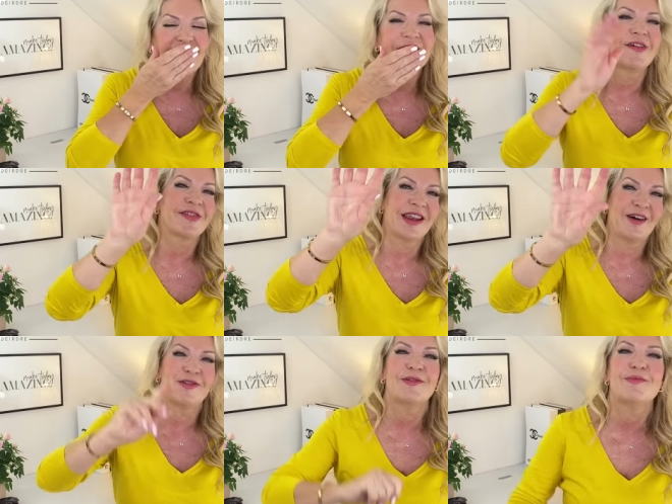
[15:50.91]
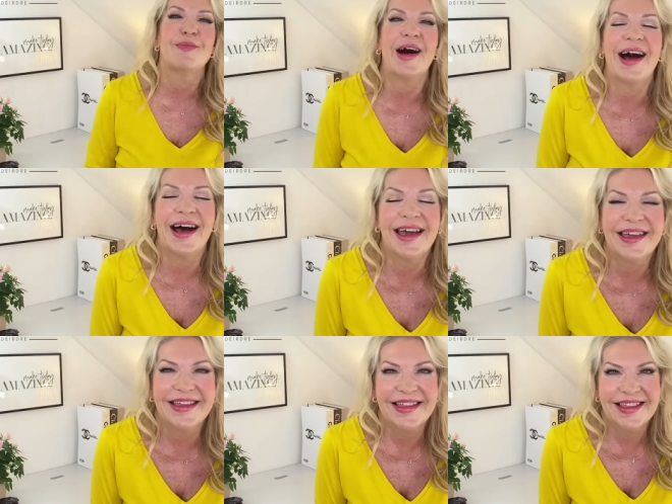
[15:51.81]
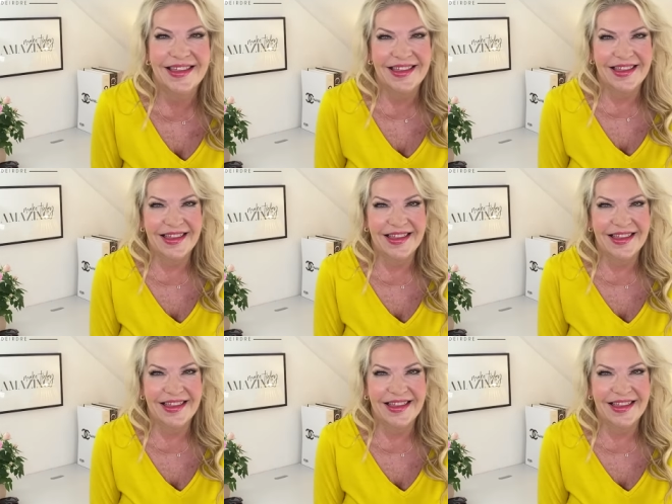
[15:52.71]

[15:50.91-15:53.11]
Lots of love. Bye.